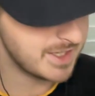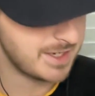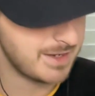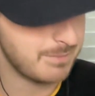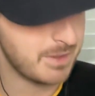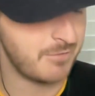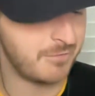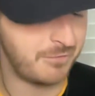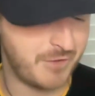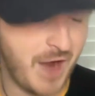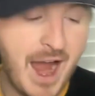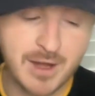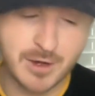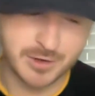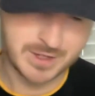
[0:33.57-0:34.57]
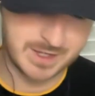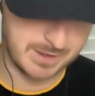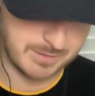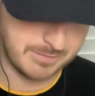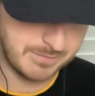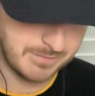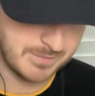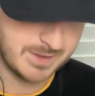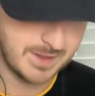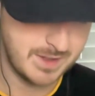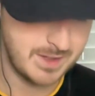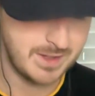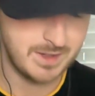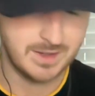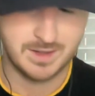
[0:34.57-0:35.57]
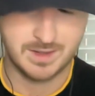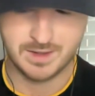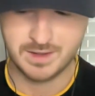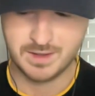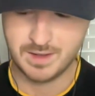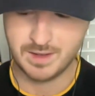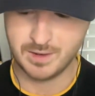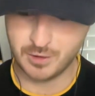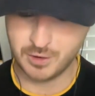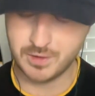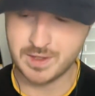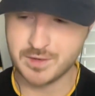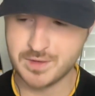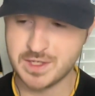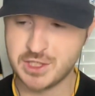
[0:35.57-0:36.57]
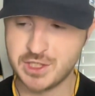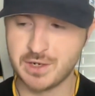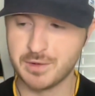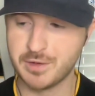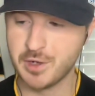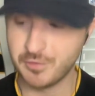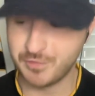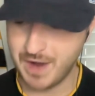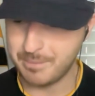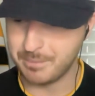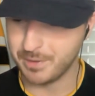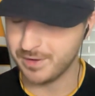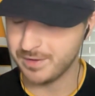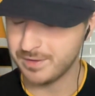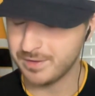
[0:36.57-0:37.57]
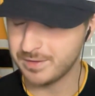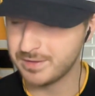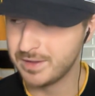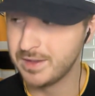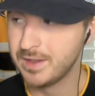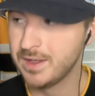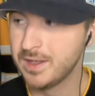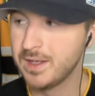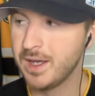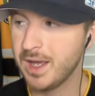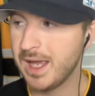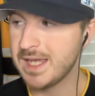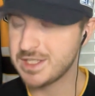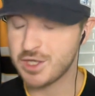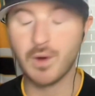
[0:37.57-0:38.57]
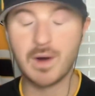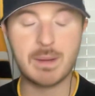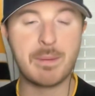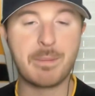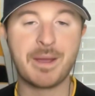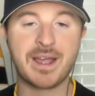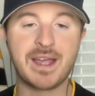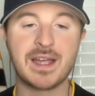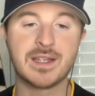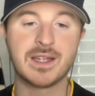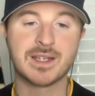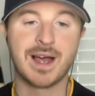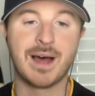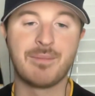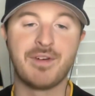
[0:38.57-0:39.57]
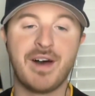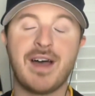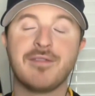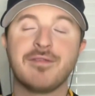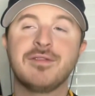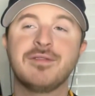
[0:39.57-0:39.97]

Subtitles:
team that fired him earlier this year in November, is going to be picking in the top 5.